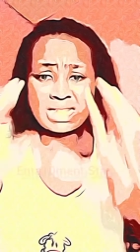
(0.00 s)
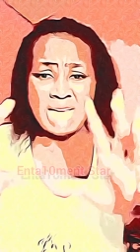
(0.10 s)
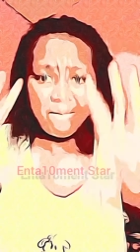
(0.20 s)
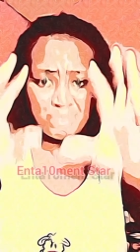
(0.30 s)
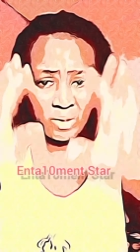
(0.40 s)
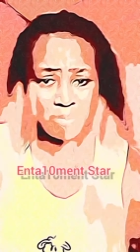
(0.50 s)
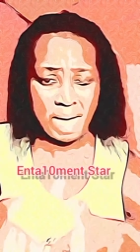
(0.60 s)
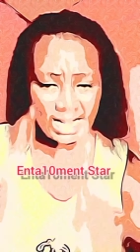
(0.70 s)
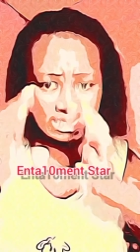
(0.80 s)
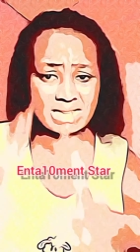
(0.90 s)
me to make
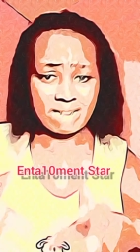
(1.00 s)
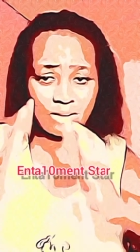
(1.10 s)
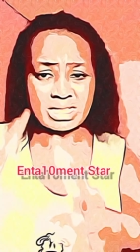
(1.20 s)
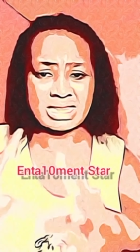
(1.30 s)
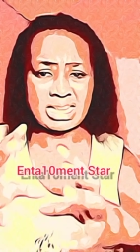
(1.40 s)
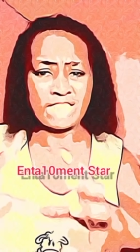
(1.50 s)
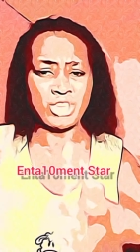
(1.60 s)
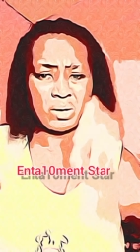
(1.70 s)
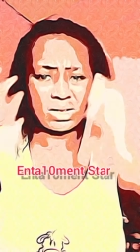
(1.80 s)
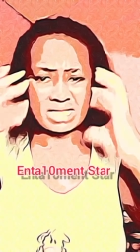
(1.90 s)
this reconciliation, because
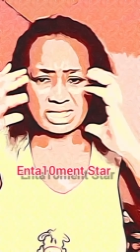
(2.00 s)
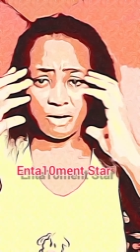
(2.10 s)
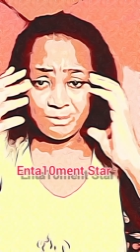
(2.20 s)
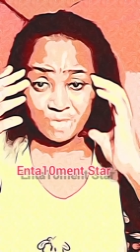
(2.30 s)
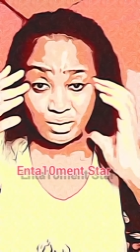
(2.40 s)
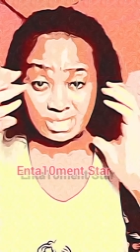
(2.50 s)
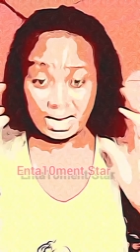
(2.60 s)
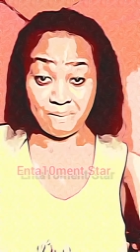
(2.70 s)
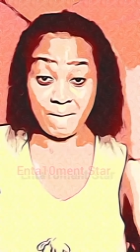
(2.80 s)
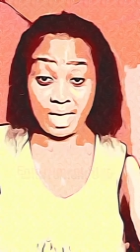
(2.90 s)
it's confusing
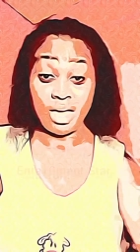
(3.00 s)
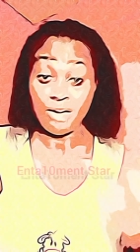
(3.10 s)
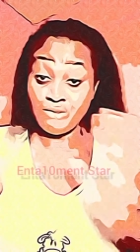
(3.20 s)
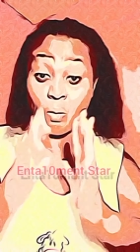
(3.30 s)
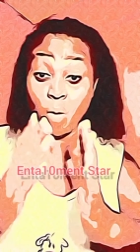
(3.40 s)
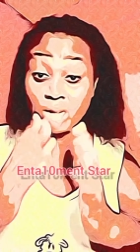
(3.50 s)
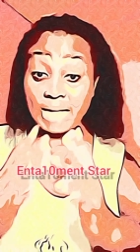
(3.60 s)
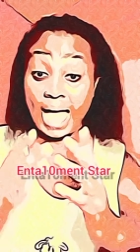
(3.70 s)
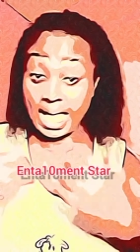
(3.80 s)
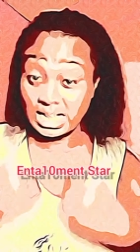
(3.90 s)
me from what I
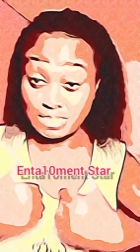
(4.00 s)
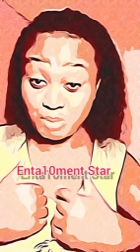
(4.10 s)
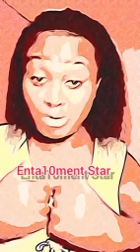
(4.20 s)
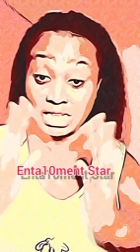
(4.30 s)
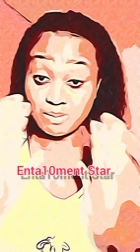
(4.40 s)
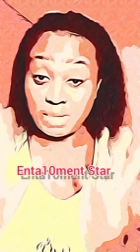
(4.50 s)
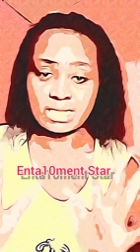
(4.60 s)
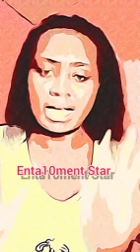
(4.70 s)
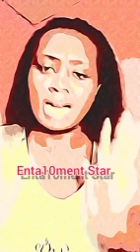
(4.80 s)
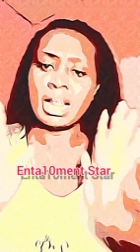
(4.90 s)
experienced personally.
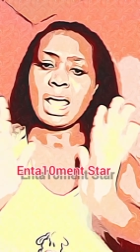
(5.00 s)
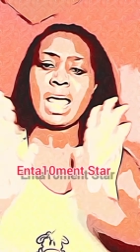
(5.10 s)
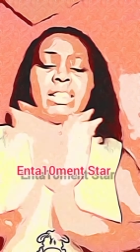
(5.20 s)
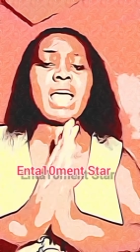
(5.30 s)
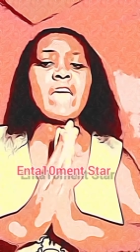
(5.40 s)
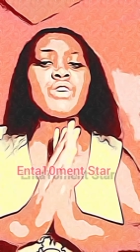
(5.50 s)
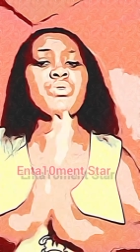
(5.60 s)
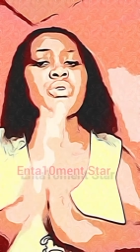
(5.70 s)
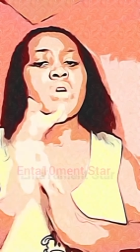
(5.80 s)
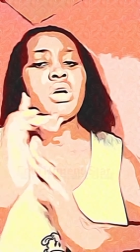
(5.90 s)
Thank you
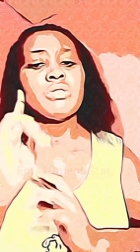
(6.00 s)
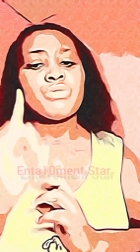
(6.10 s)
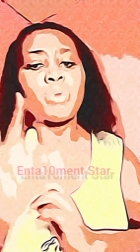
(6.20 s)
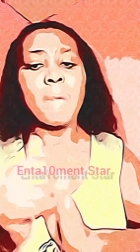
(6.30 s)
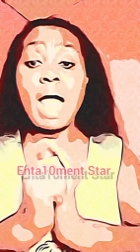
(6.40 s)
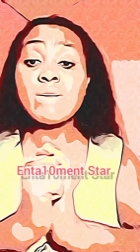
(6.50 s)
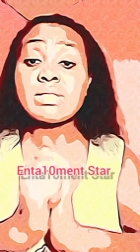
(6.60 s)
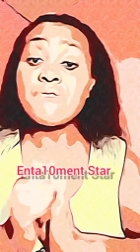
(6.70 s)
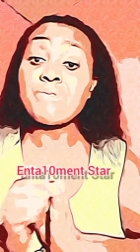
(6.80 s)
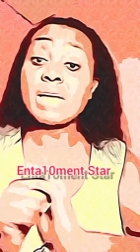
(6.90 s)
to my Hausa
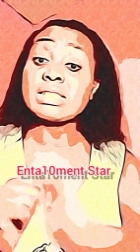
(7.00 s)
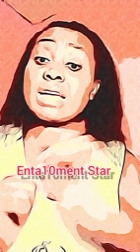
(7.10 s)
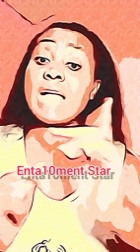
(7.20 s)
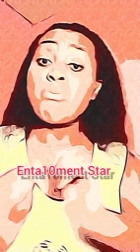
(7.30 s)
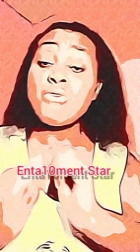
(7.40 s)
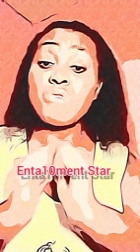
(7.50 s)
fans. Then I move on to